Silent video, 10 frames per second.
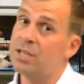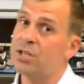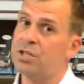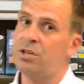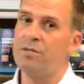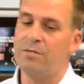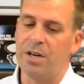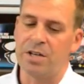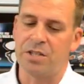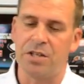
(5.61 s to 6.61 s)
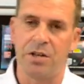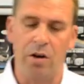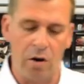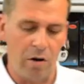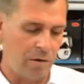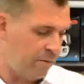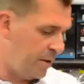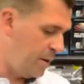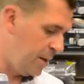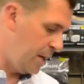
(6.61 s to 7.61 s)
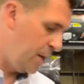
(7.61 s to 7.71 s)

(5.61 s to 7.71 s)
the shoe version of the